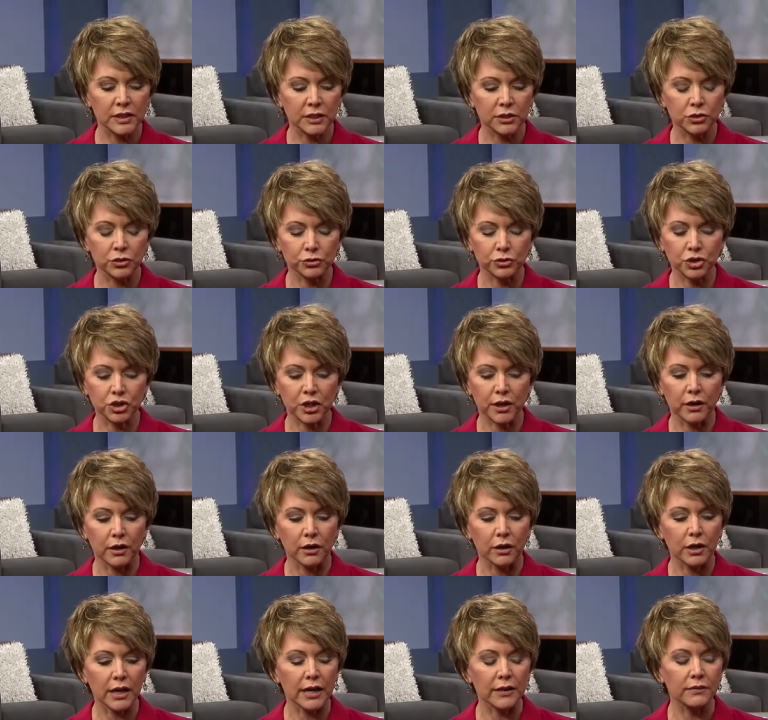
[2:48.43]
in your
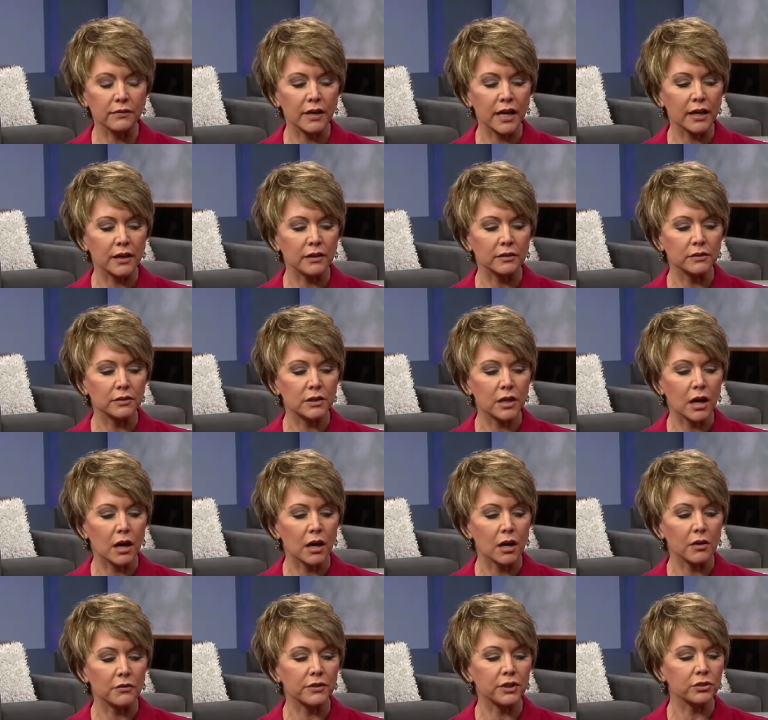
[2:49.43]
chair and
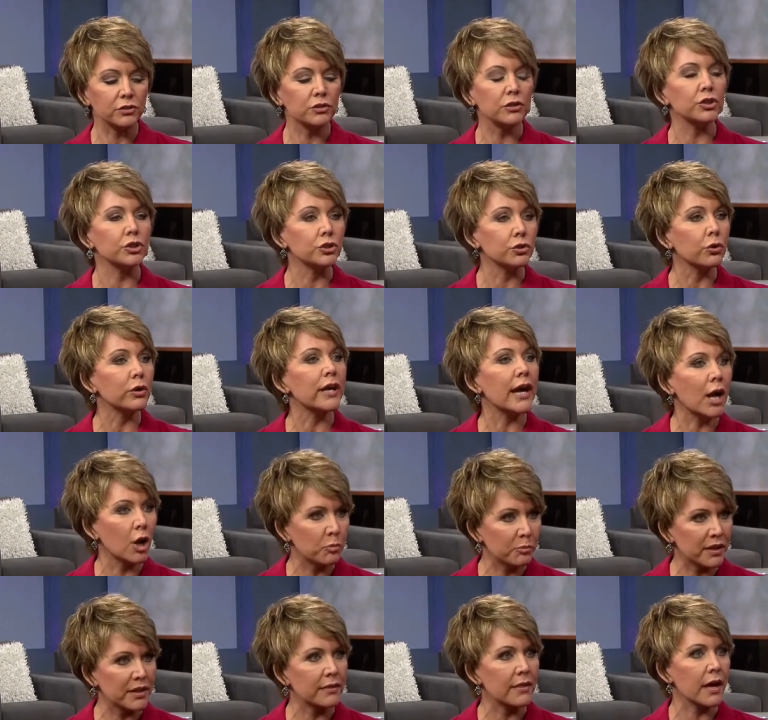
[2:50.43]
you're
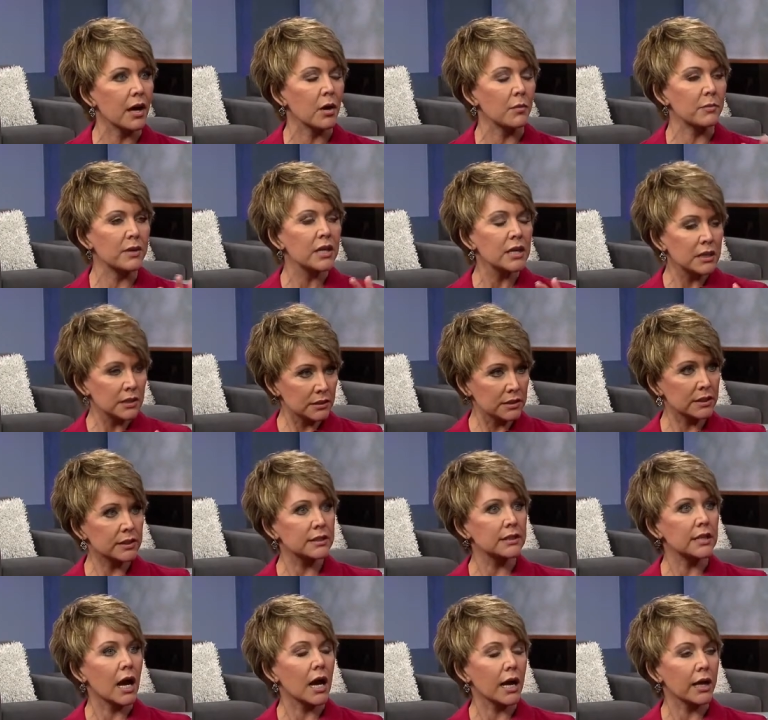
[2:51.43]
helping them
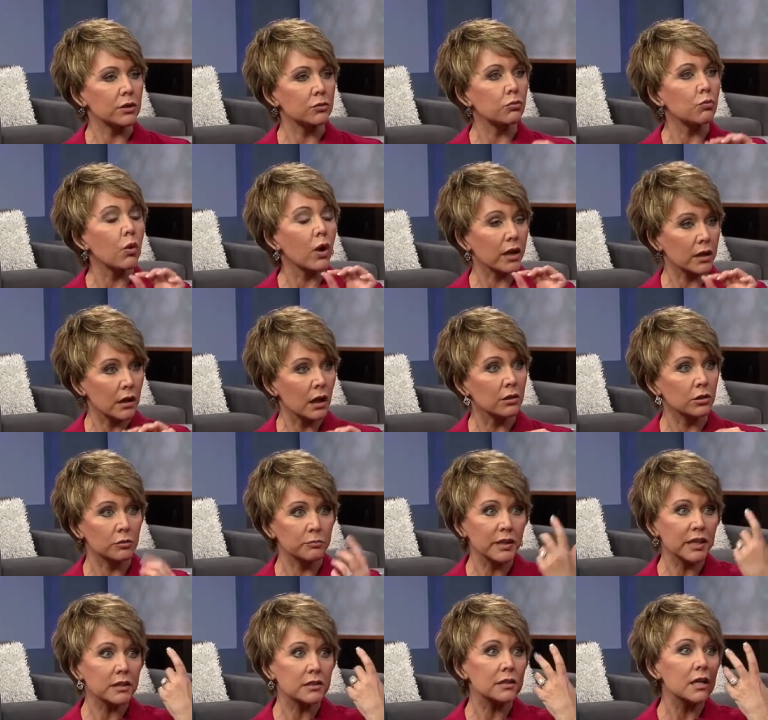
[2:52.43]
decide what color,
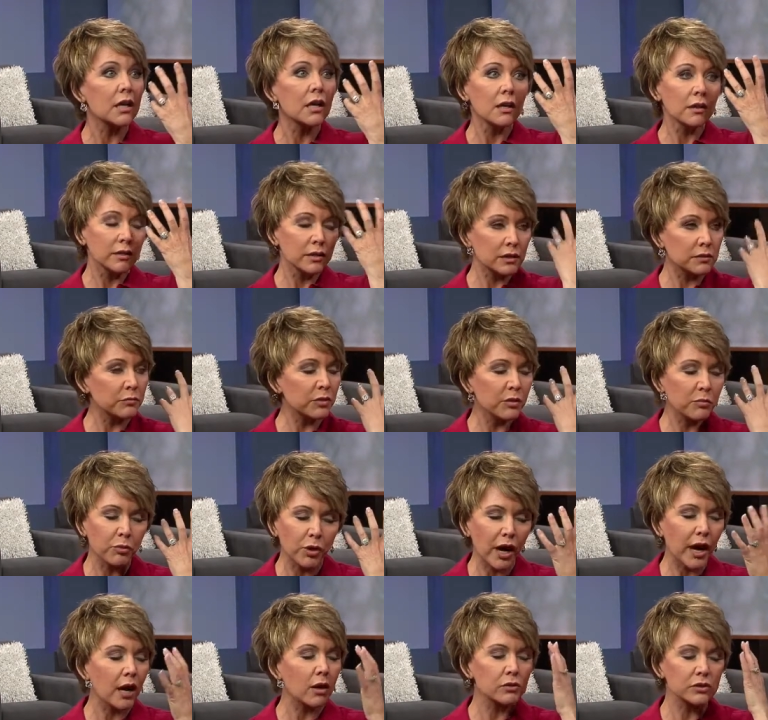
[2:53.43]
because the
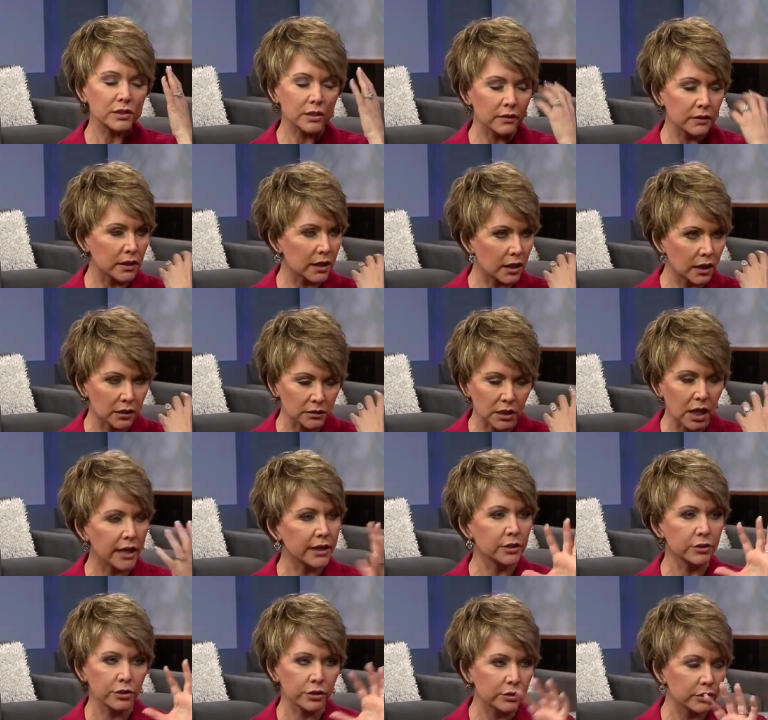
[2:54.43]
brows and the
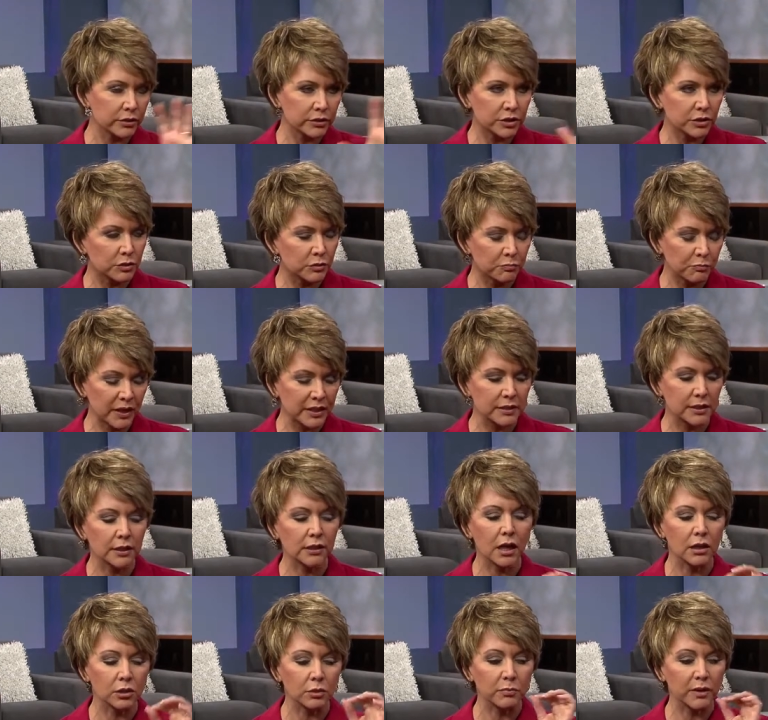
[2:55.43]
liner is
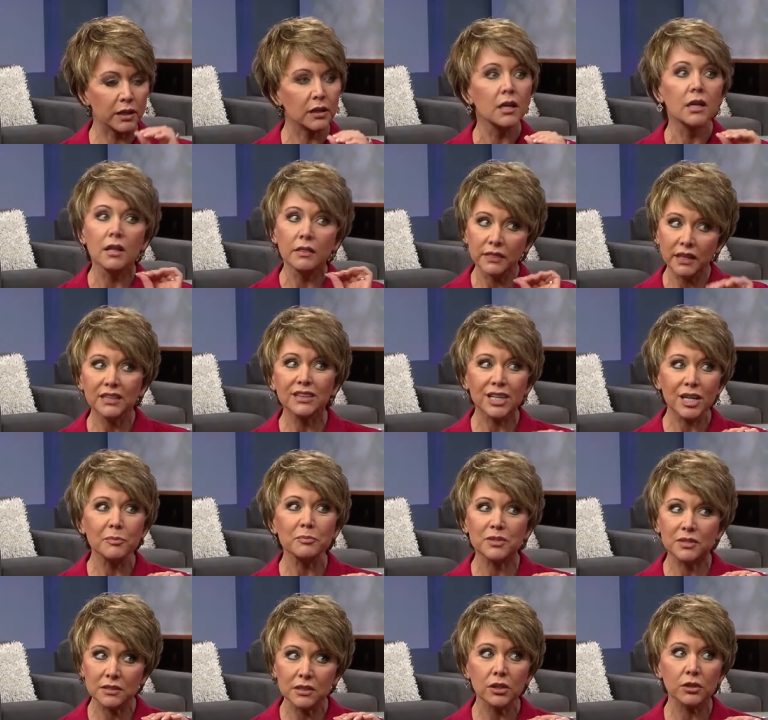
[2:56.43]
basic color, but the
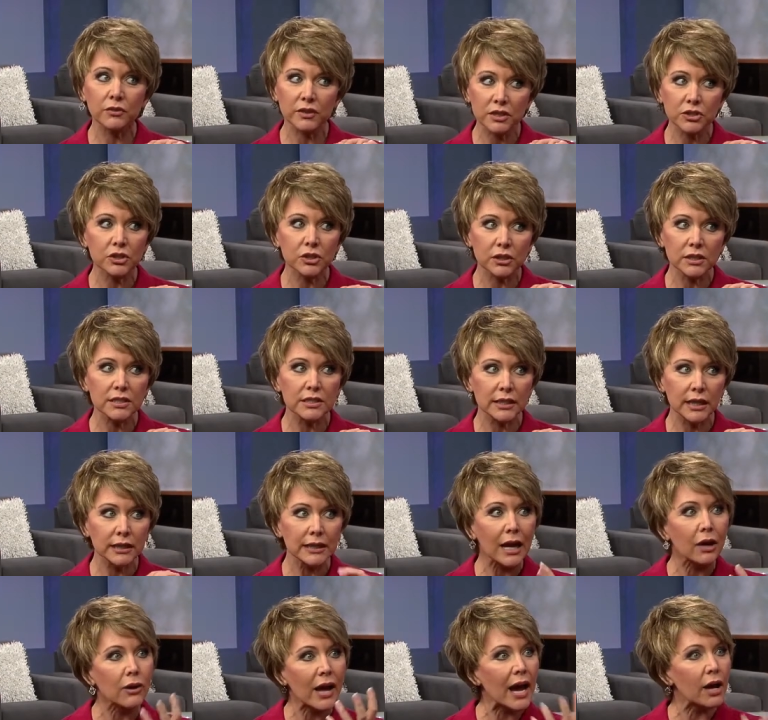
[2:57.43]
lips, you know, that's going to
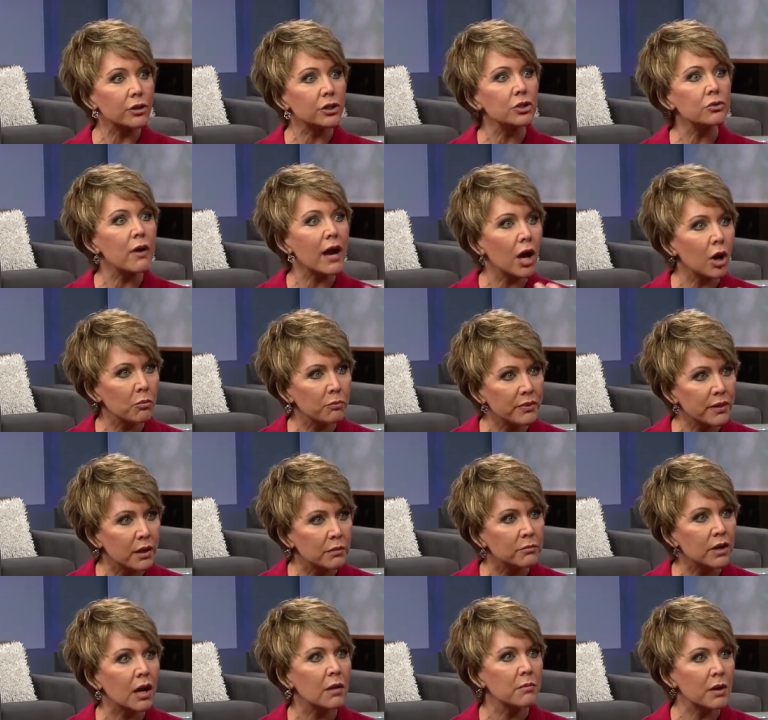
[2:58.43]
stand out. How do you help
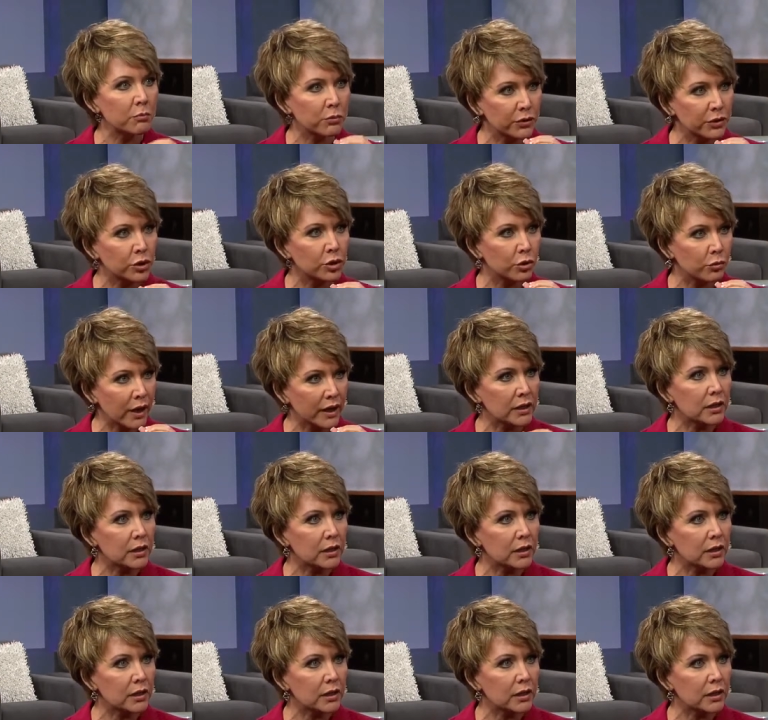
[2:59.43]
them come up with the correct